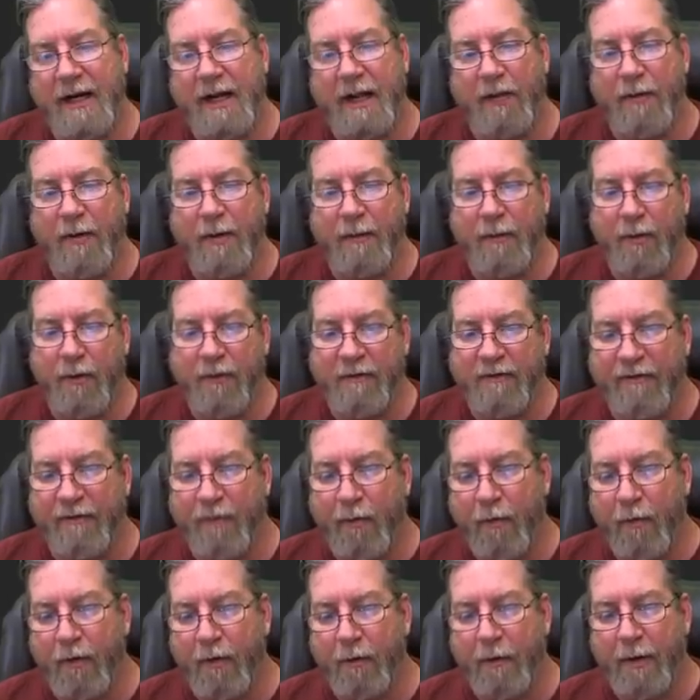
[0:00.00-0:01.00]
I want more
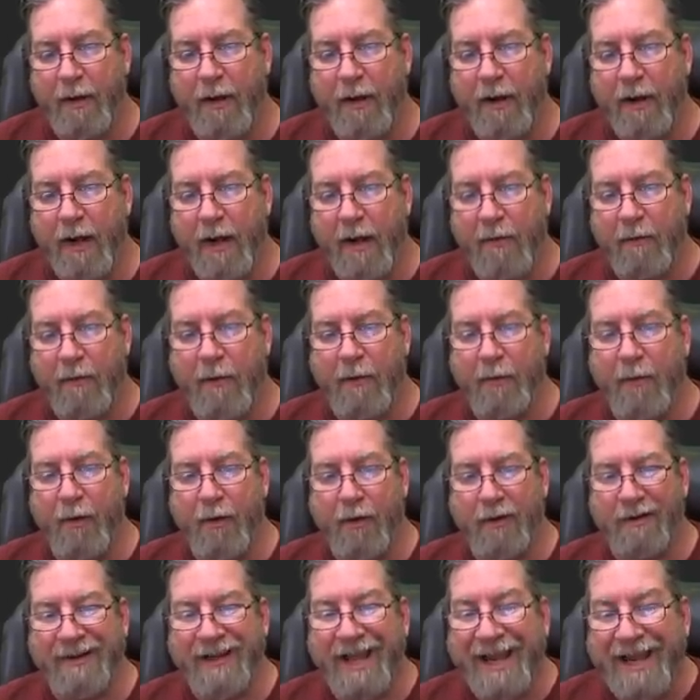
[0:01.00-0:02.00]
form. I want
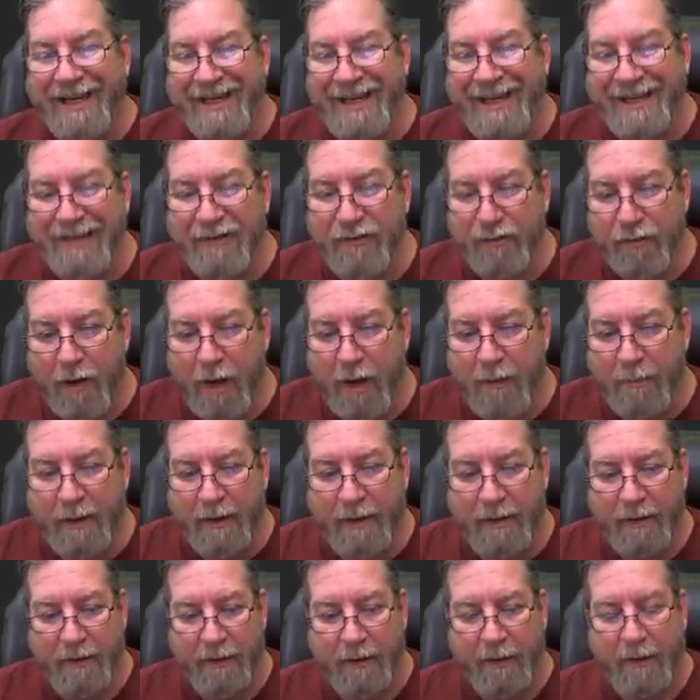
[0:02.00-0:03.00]
more lighting
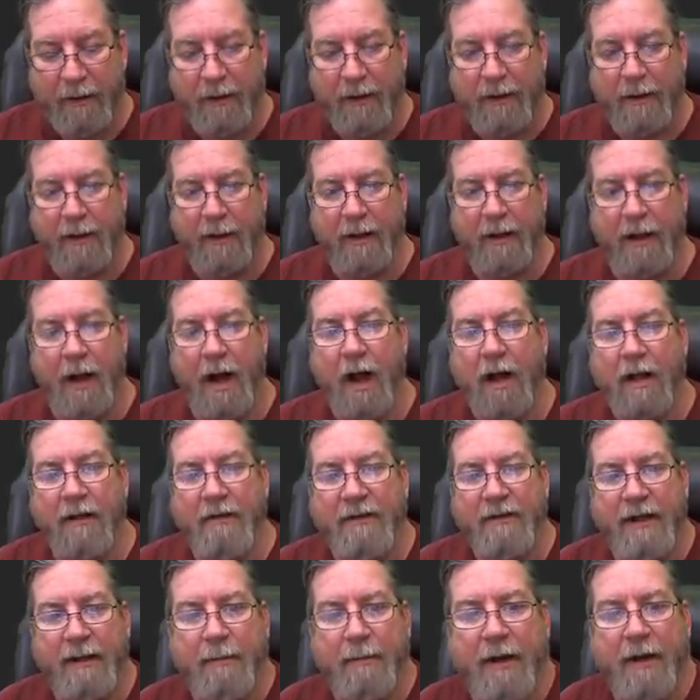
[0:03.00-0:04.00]
drama, all of
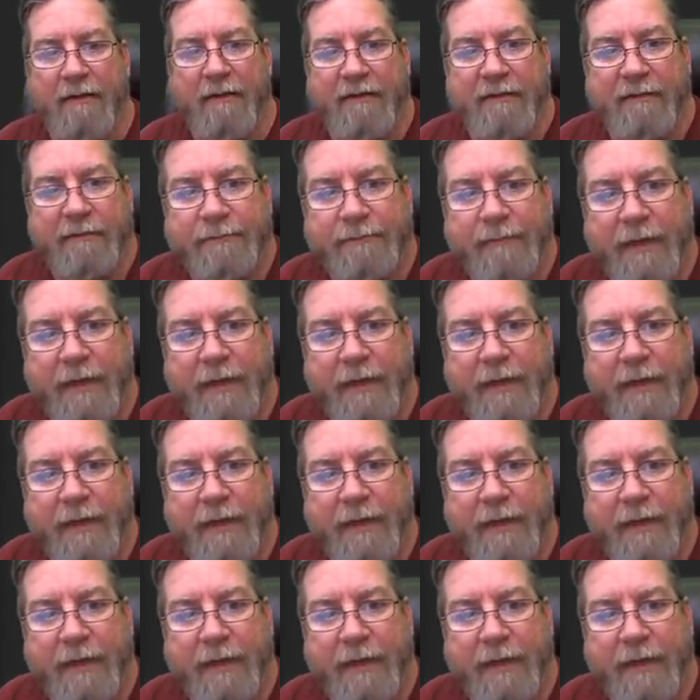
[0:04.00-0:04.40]
the above.